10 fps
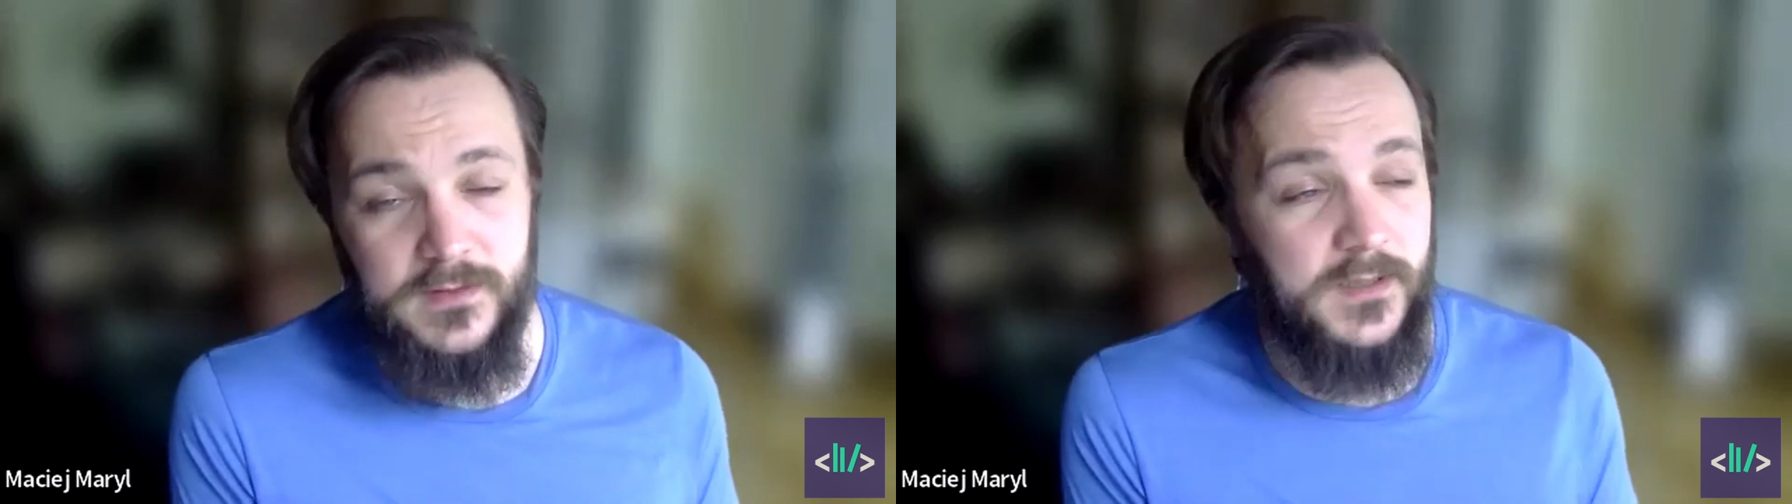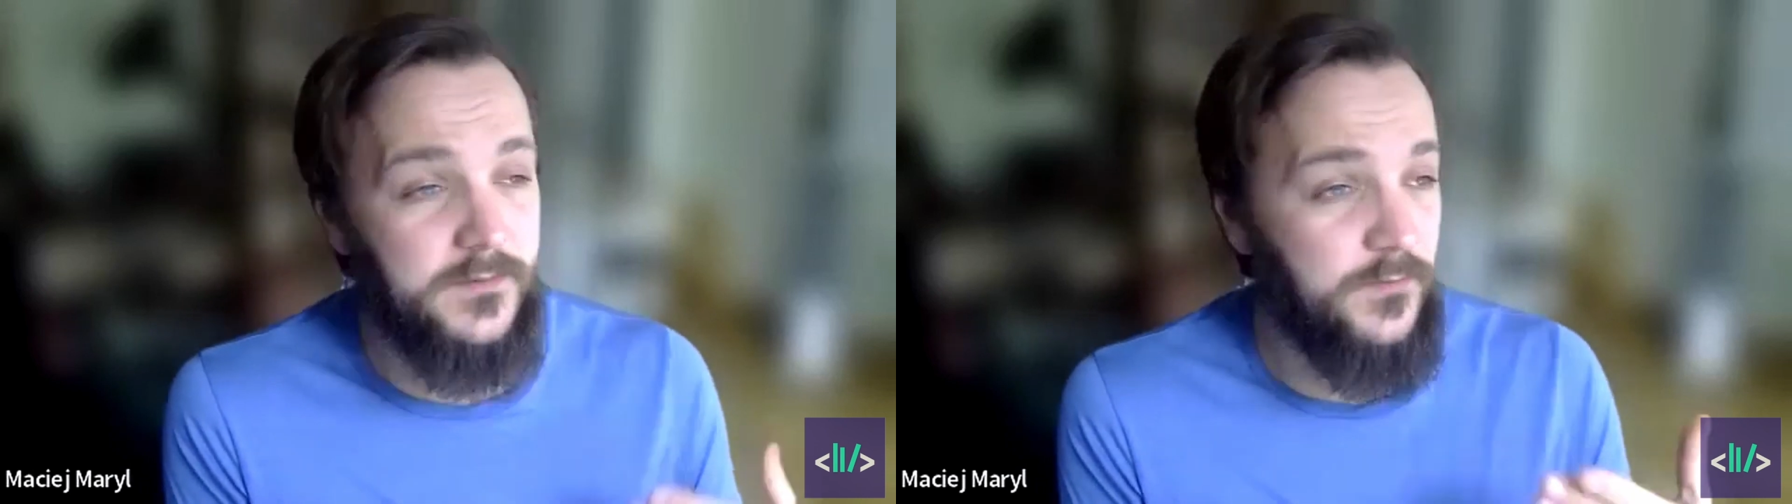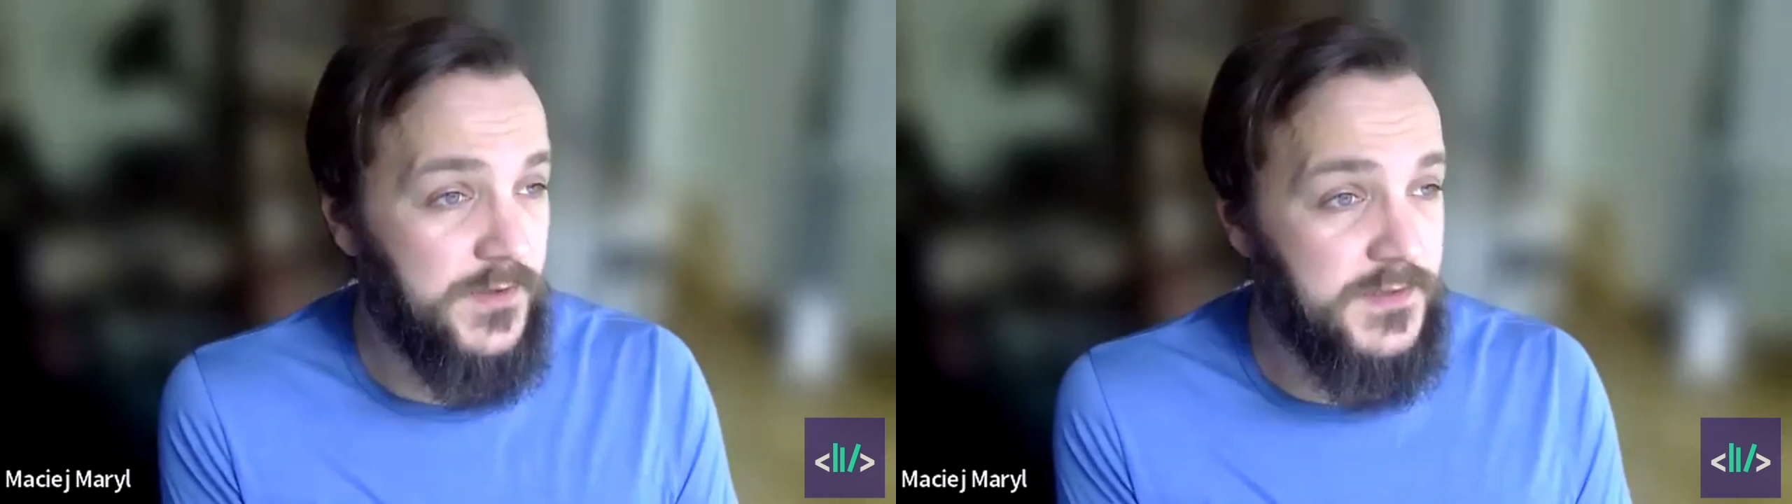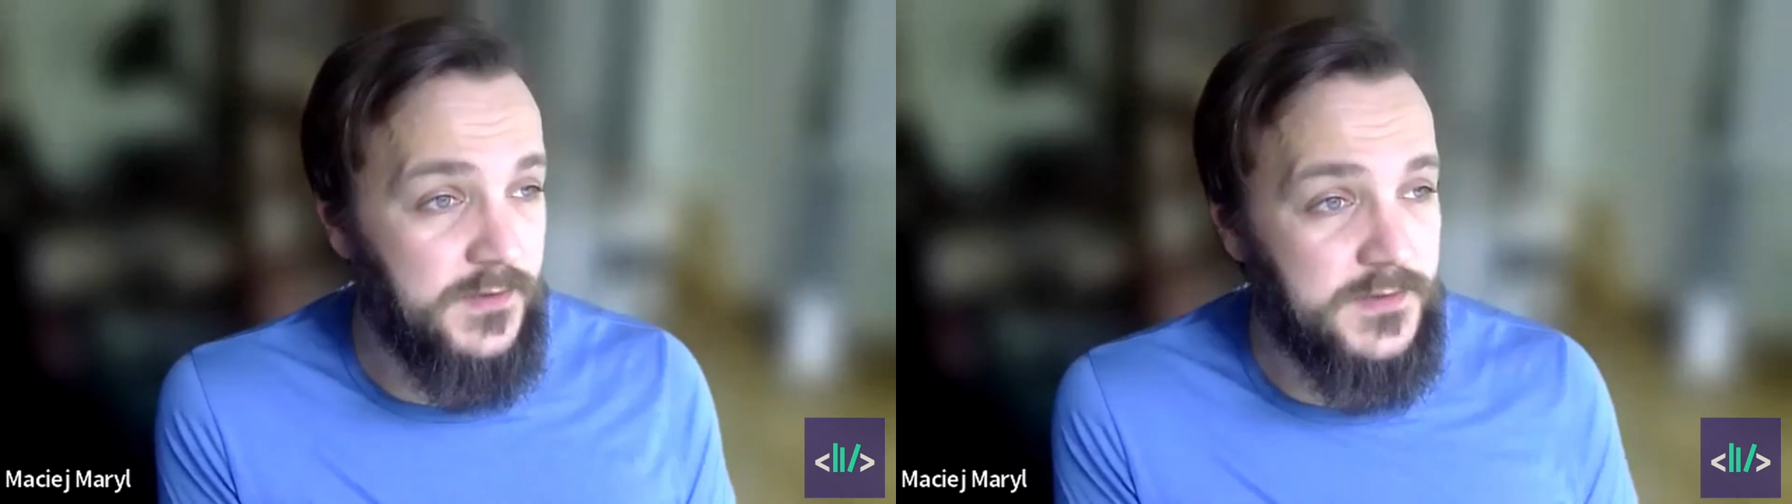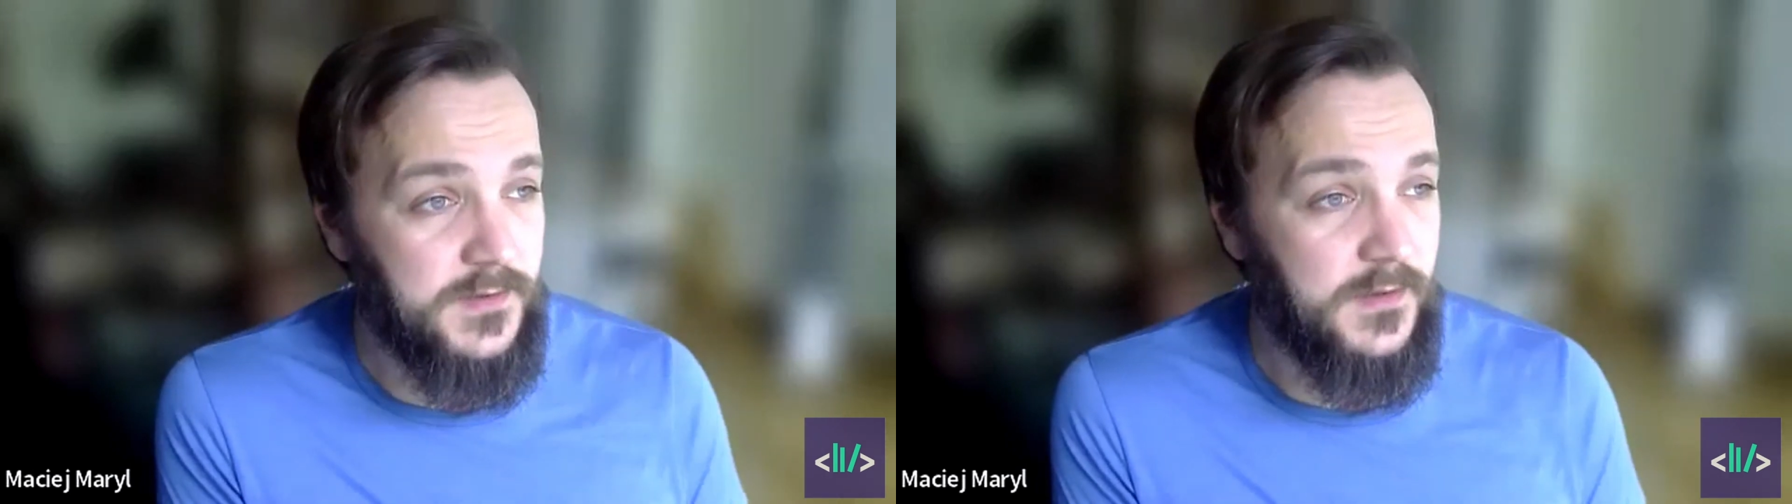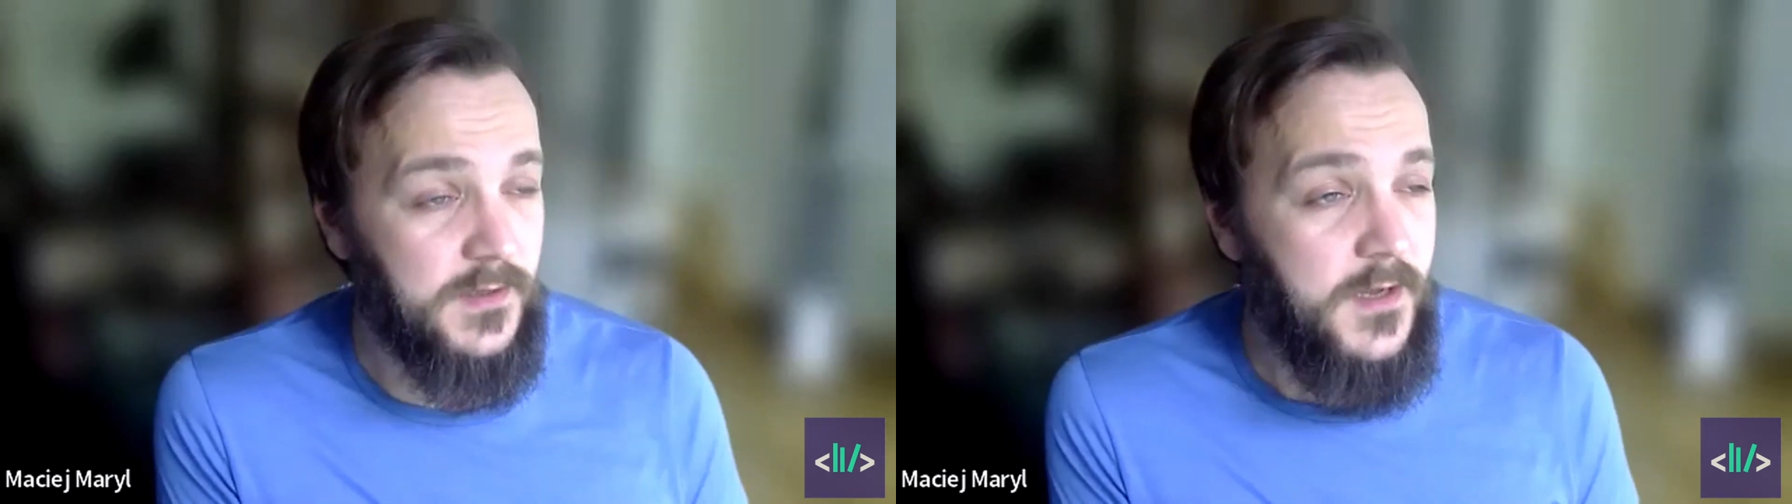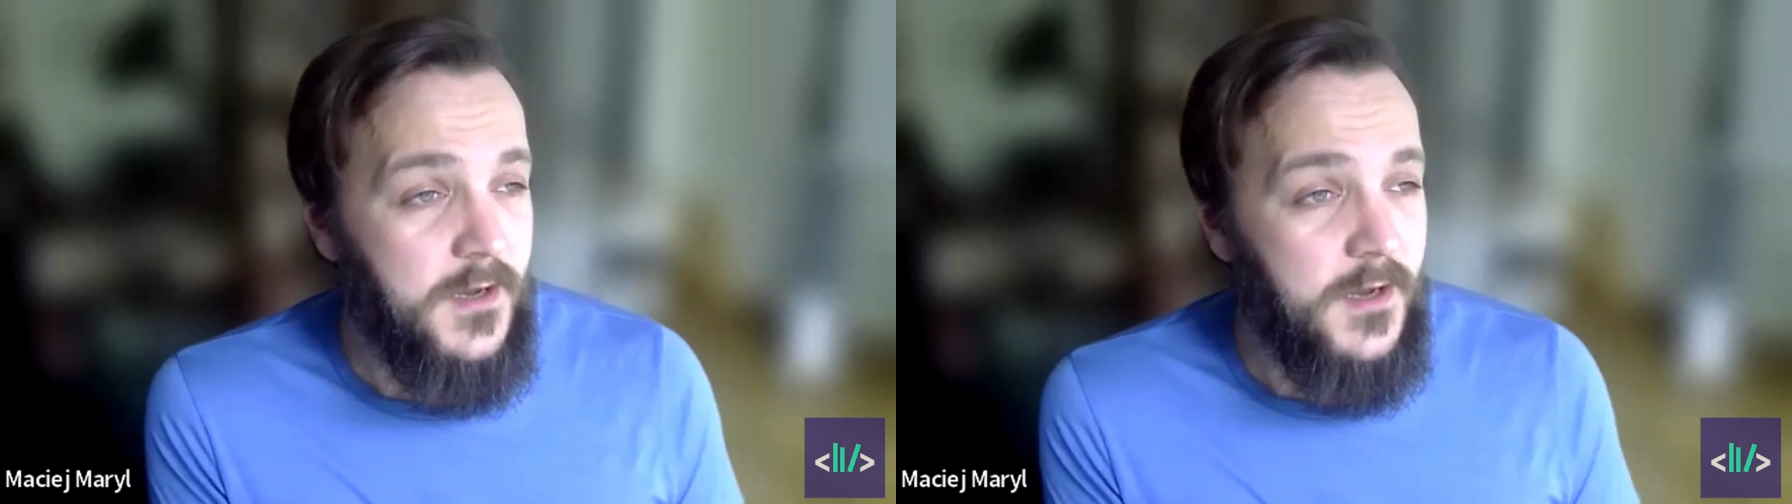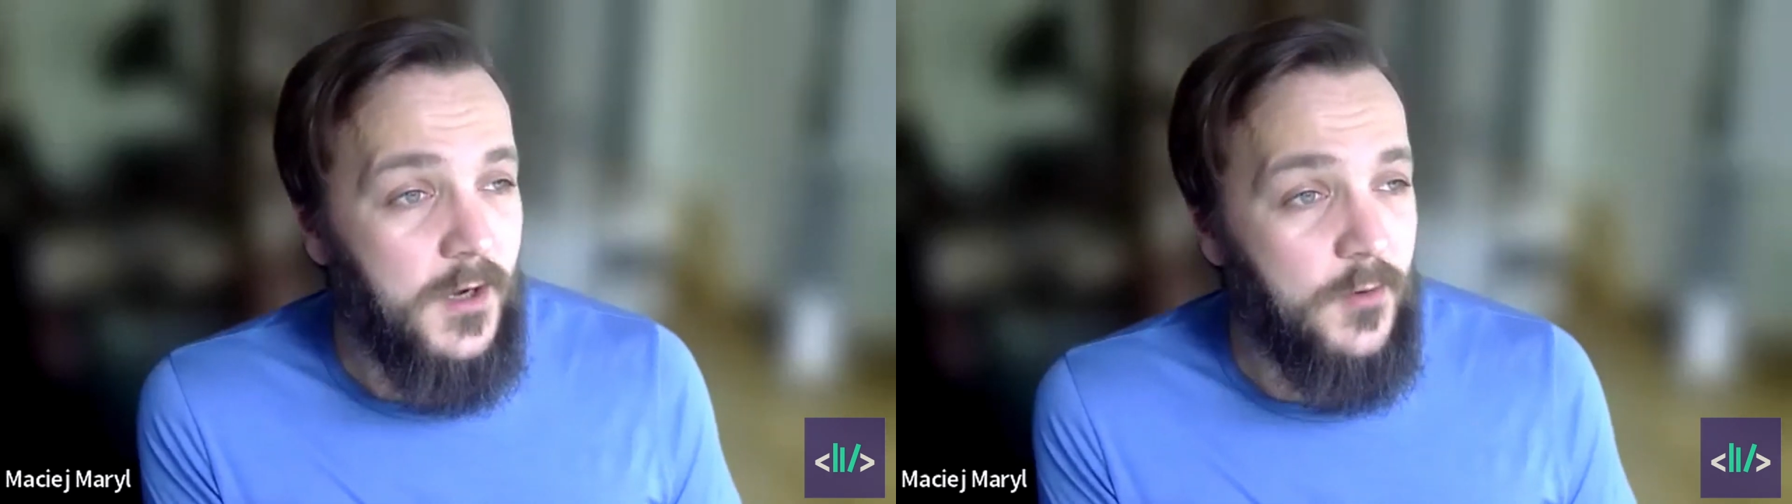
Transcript: Like, for instance, I